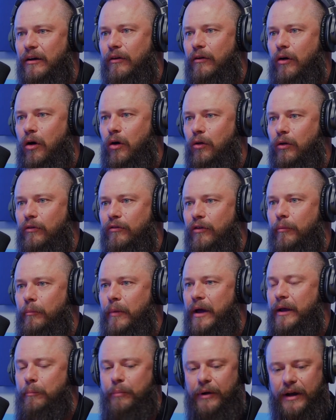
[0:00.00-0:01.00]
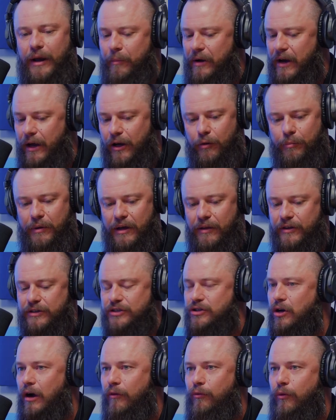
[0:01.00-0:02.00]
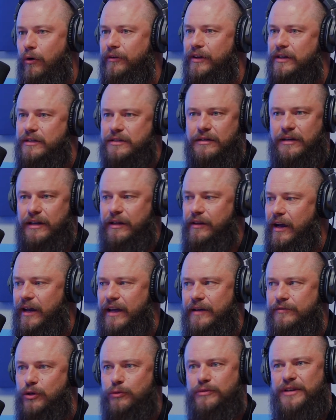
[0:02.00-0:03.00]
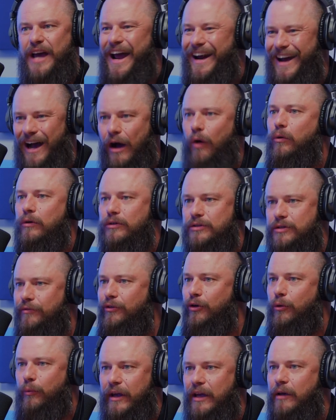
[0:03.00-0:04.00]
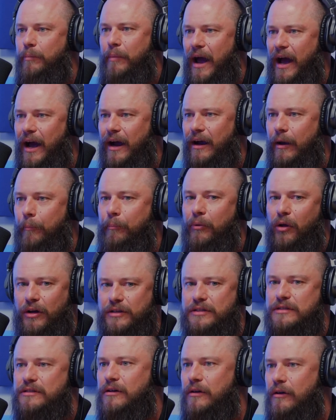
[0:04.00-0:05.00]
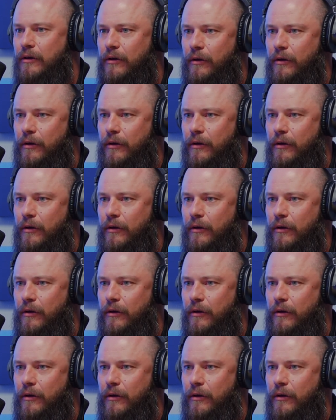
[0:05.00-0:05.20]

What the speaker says: all of them. But I mean, it could be the software that gives you 10 hours of your week back, plus,